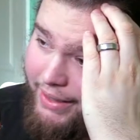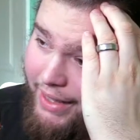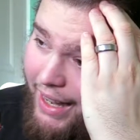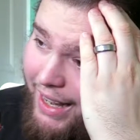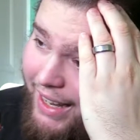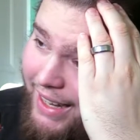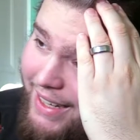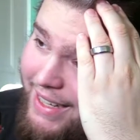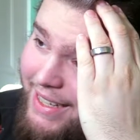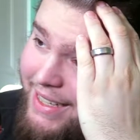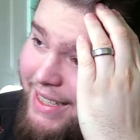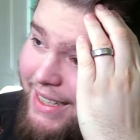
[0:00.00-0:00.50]

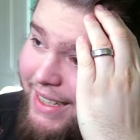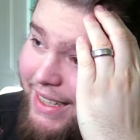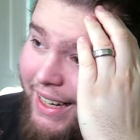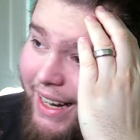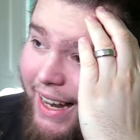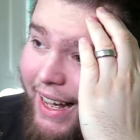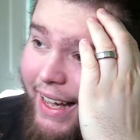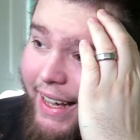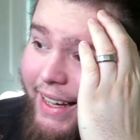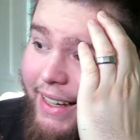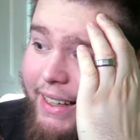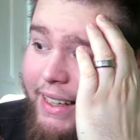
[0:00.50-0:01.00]
Guys,
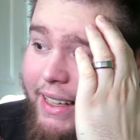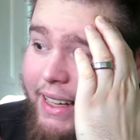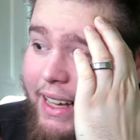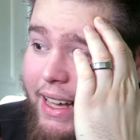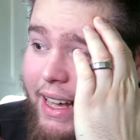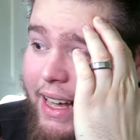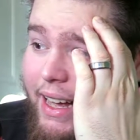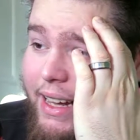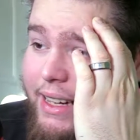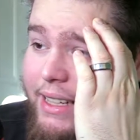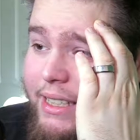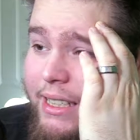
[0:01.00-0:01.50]
like,
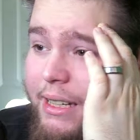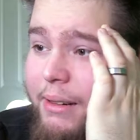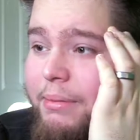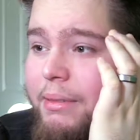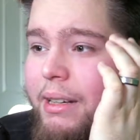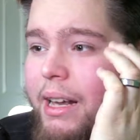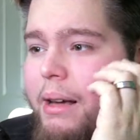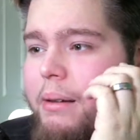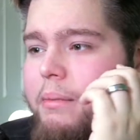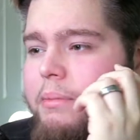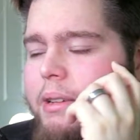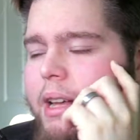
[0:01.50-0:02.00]

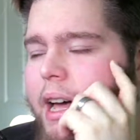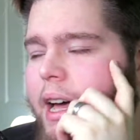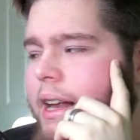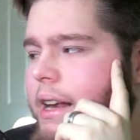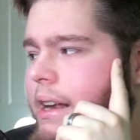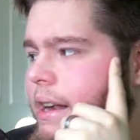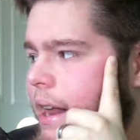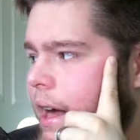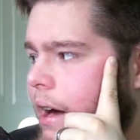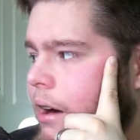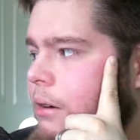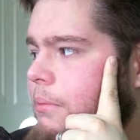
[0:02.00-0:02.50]
sometimes I
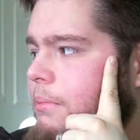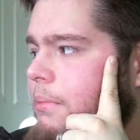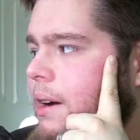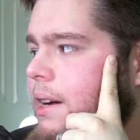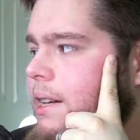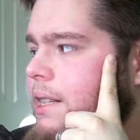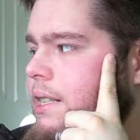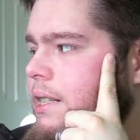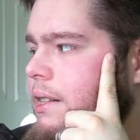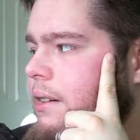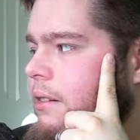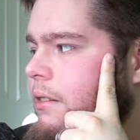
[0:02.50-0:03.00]
down
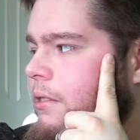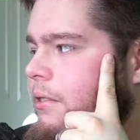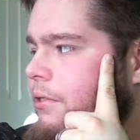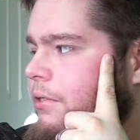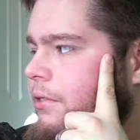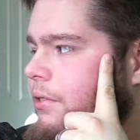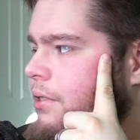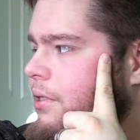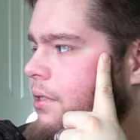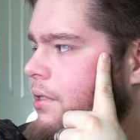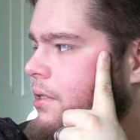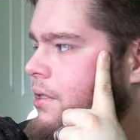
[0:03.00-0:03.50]

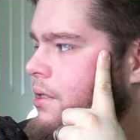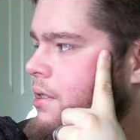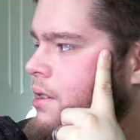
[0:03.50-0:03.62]
myself